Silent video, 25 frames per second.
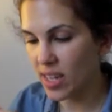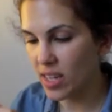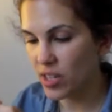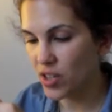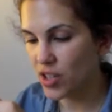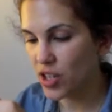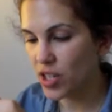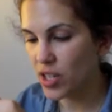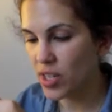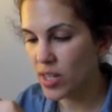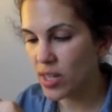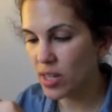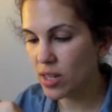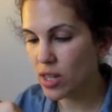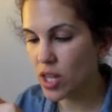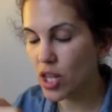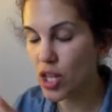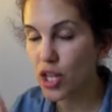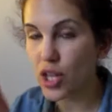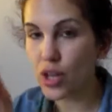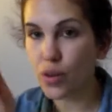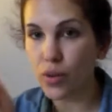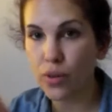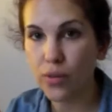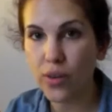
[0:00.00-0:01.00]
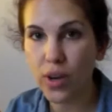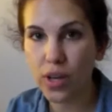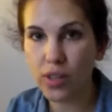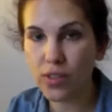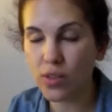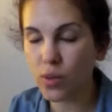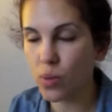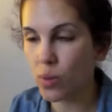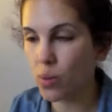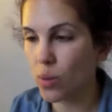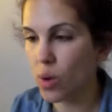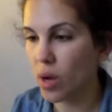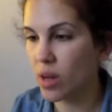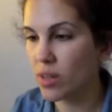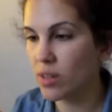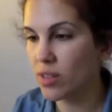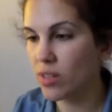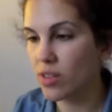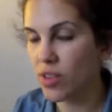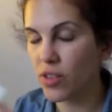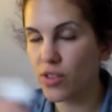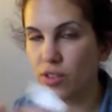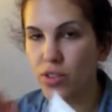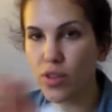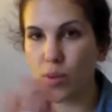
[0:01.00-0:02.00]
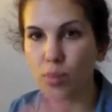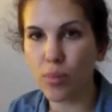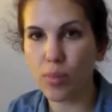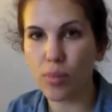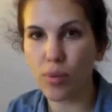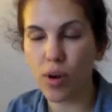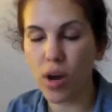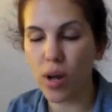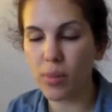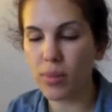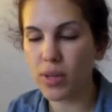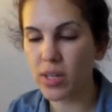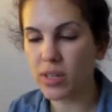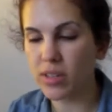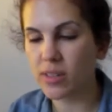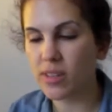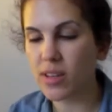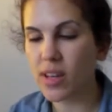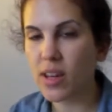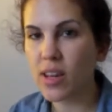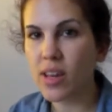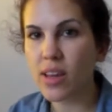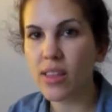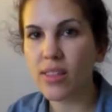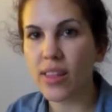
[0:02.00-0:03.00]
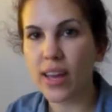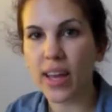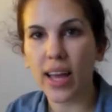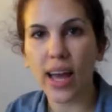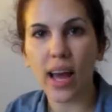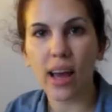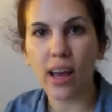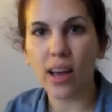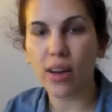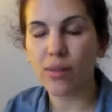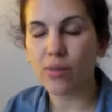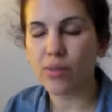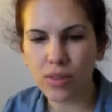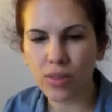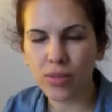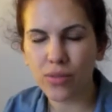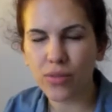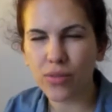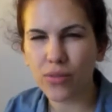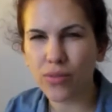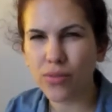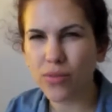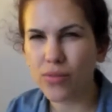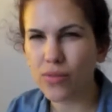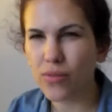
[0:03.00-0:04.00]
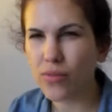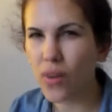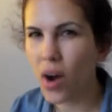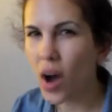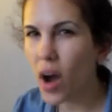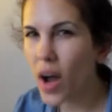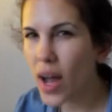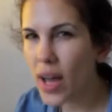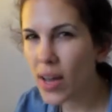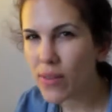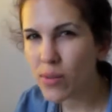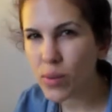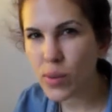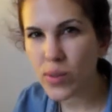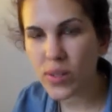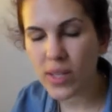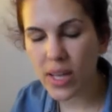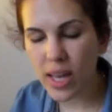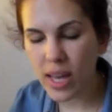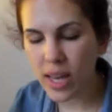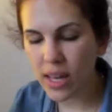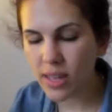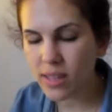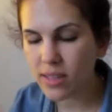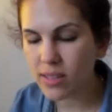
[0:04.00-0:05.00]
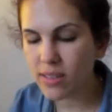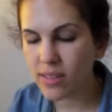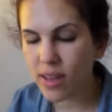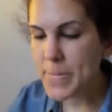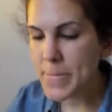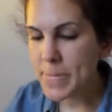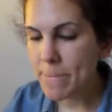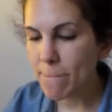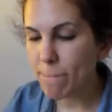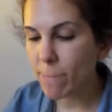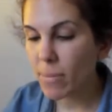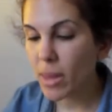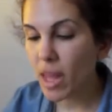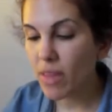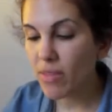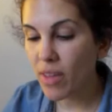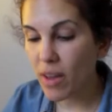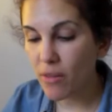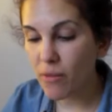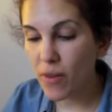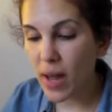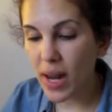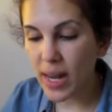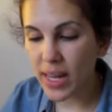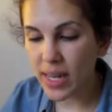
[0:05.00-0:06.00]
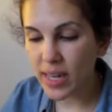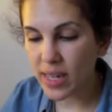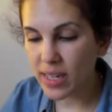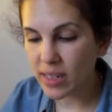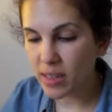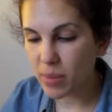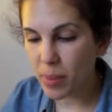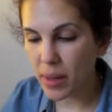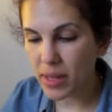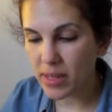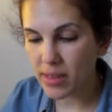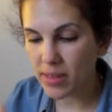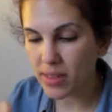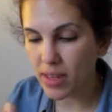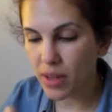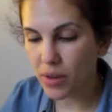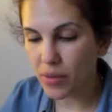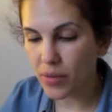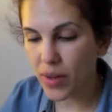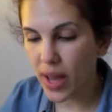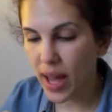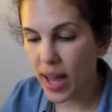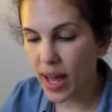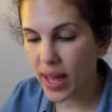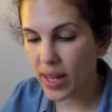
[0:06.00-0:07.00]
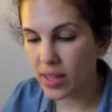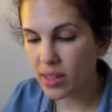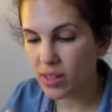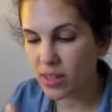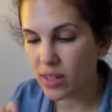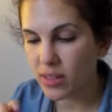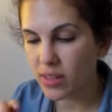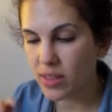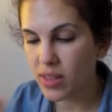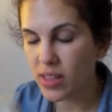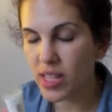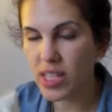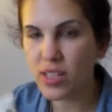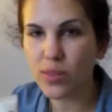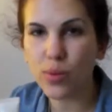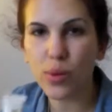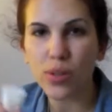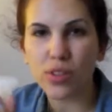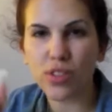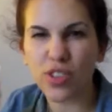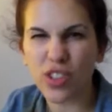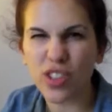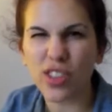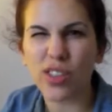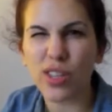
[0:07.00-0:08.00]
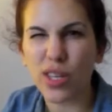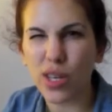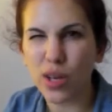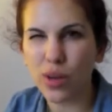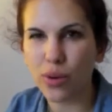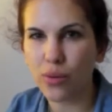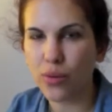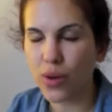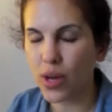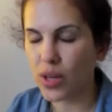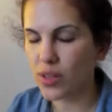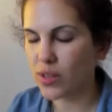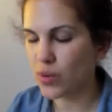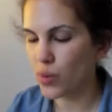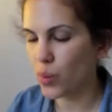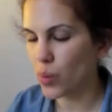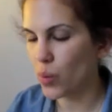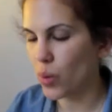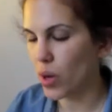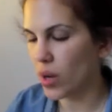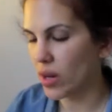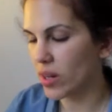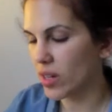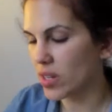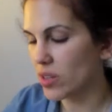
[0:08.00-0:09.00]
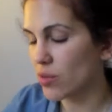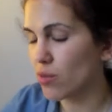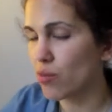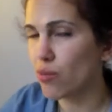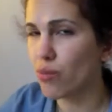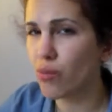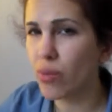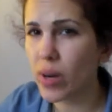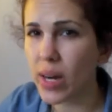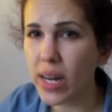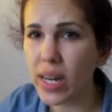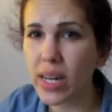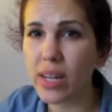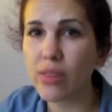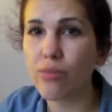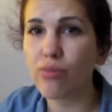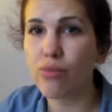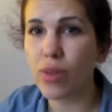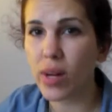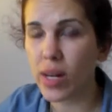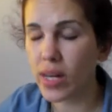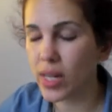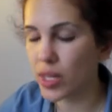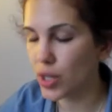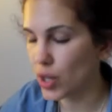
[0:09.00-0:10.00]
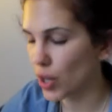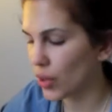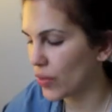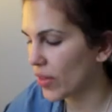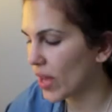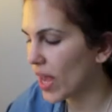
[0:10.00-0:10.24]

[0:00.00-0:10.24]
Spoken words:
It's just the universal one. So the super primers, they have 5 or 6. They're fairly inexpensive, and this one's just the universal one. It's really, really good.